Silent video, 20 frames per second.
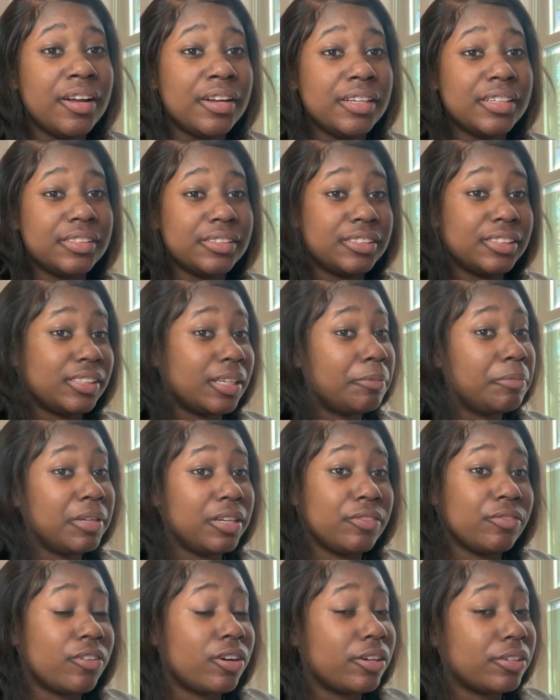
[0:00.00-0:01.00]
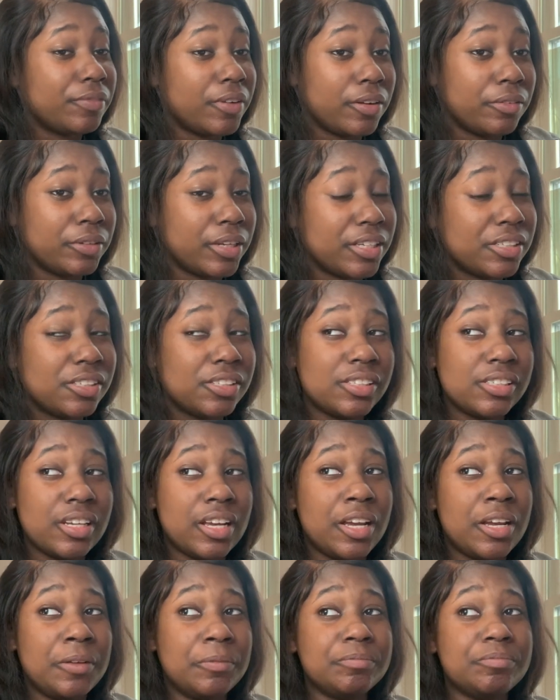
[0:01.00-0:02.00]
Send me the wrong foundation
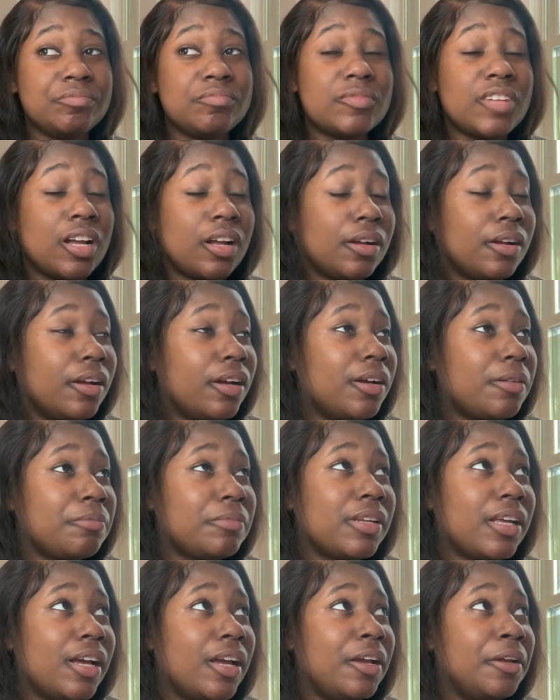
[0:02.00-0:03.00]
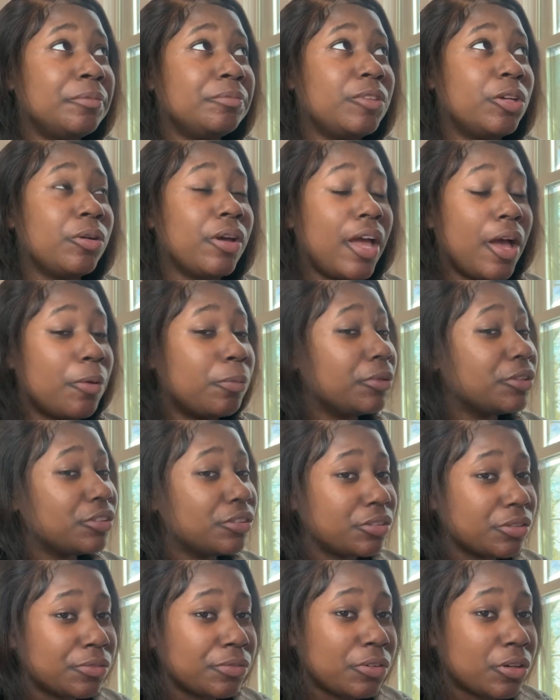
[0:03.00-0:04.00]
shade. I'm like, okay, I went to
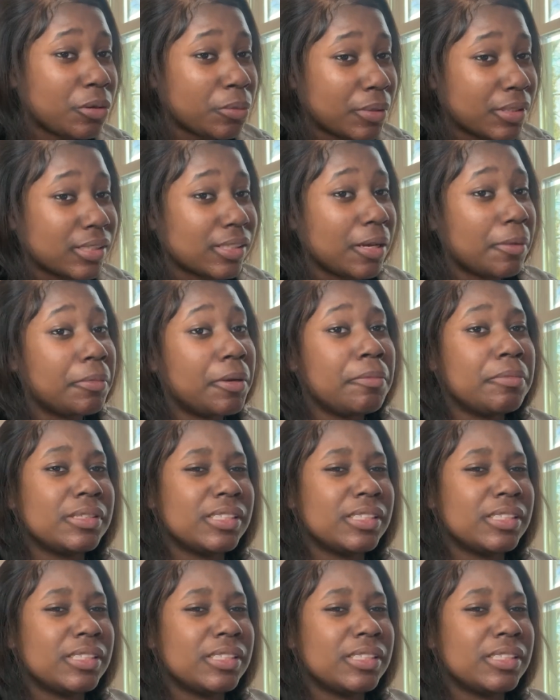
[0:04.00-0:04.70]
Sephora one time and it was